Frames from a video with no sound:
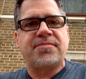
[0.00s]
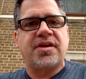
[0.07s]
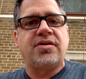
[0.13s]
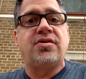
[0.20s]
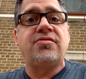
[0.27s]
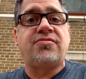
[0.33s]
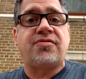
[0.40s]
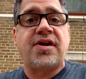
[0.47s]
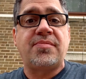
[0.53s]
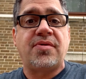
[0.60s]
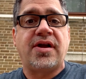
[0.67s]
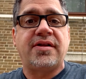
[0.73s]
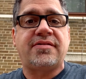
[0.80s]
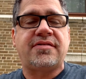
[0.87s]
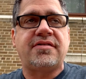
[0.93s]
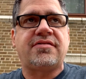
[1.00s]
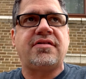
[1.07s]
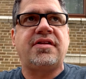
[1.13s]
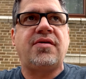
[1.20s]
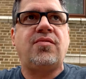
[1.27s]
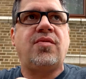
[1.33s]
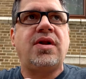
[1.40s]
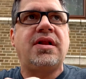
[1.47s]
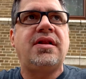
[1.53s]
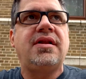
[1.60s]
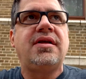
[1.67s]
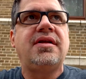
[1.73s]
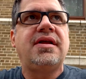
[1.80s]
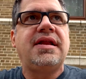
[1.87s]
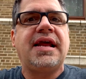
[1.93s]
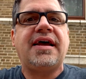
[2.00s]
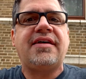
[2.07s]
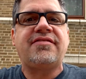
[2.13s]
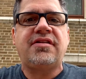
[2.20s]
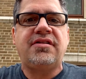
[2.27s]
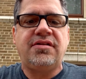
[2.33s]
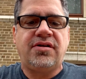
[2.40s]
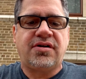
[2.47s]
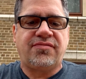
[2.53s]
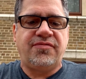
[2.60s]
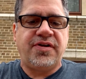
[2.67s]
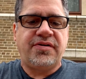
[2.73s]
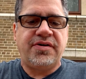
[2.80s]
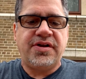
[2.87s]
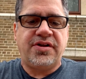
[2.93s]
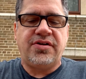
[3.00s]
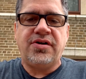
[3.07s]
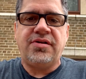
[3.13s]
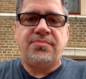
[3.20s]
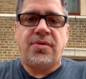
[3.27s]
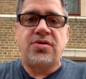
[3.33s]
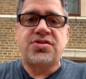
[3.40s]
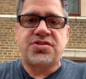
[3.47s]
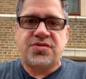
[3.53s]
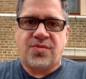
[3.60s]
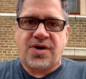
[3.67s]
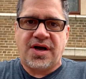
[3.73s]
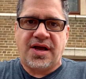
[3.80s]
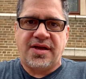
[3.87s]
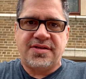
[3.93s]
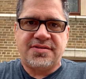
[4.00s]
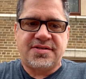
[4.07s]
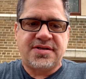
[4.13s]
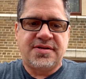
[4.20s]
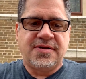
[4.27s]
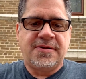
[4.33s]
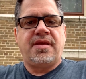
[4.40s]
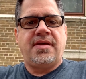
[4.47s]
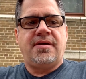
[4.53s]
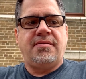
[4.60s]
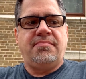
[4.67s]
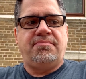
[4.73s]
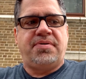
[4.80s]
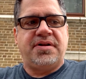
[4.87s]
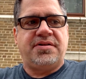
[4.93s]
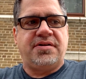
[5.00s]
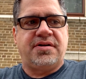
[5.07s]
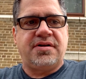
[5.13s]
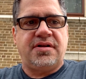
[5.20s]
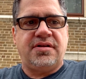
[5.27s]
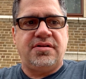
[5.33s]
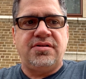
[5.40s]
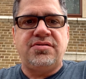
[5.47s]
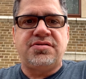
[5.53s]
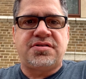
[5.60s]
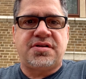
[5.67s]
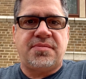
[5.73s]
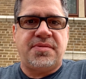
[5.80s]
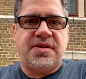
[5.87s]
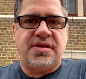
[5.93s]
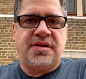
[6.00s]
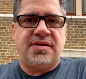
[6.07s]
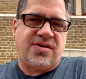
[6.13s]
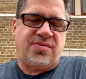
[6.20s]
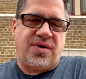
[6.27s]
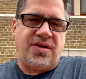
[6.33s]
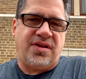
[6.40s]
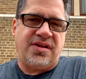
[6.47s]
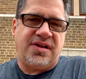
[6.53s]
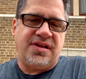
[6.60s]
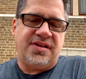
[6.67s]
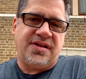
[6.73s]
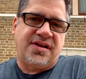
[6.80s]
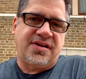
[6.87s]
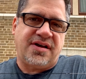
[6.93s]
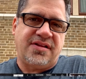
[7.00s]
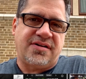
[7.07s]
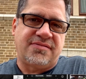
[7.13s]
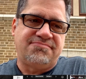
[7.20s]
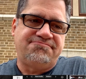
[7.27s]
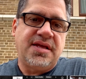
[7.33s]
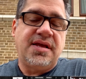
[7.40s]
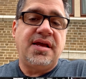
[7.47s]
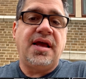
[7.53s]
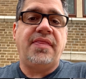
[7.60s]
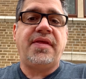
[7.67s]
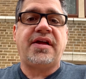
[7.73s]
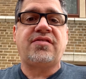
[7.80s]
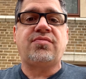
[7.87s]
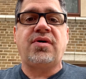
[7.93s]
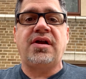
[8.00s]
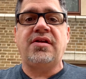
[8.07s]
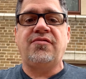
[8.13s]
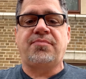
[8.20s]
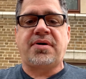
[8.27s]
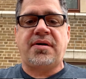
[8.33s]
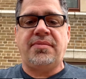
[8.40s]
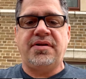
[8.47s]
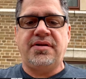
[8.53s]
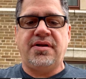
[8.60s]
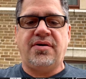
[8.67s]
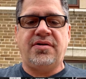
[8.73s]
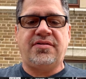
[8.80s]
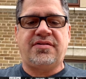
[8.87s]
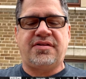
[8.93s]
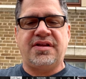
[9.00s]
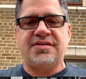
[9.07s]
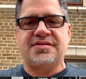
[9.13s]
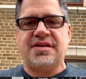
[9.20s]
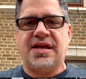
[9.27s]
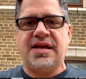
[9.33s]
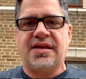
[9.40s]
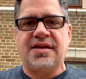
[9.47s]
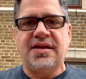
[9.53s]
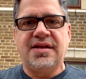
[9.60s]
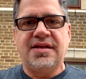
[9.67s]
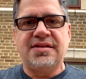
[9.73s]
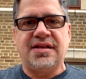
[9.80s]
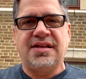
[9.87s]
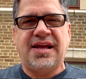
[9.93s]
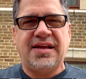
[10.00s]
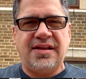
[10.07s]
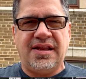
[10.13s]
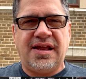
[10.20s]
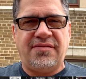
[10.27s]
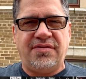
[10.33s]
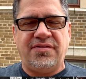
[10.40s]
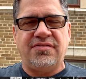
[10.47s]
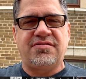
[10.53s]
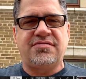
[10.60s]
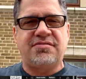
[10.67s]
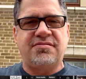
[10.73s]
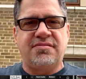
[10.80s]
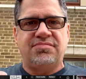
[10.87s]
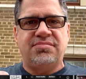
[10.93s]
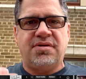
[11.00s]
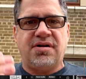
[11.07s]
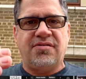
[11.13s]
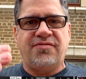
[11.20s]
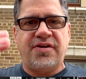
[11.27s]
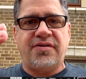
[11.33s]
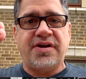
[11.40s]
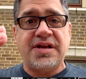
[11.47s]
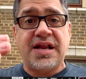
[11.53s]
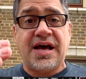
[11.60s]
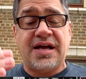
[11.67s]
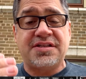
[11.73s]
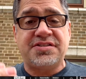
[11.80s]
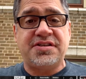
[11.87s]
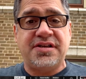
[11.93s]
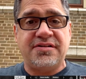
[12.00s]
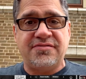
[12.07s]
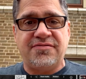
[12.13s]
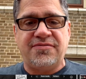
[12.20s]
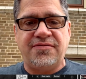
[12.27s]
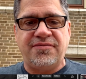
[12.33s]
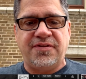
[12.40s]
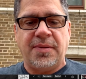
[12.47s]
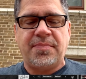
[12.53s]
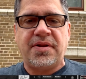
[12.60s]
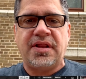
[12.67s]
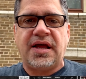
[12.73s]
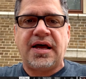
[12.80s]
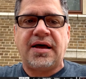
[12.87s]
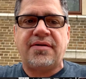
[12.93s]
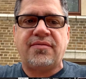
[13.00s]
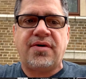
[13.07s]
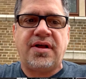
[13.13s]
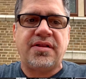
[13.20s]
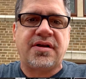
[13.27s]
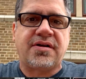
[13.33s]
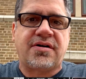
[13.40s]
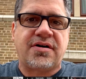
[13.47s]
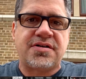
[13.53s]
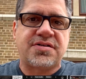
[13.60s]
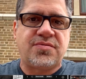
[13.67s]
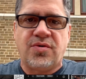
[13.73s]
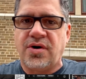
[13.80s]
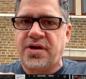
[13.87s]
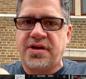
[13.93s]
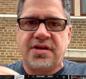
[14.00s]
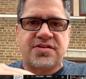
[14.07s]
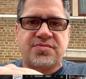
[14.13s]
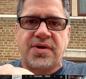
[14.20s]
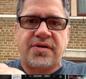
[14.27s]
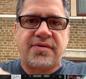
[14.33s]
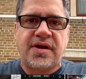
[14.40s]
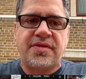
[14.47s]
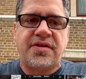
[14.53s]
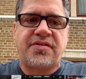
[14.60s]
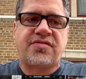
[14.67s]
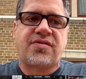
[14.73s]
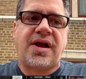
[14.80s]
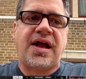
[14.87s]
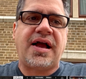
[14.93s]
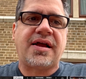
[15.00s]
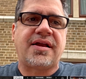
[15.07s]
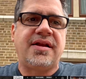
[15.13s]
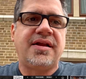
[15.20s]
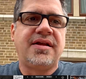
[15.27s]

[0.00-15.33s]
good frame rates. So they want it has to look very good motion-wise, but you're going to lose some of the quality in the color. And that's why you've probably noticed things like the light levels are very notchy and flip a lot while the car's working its way around the track. And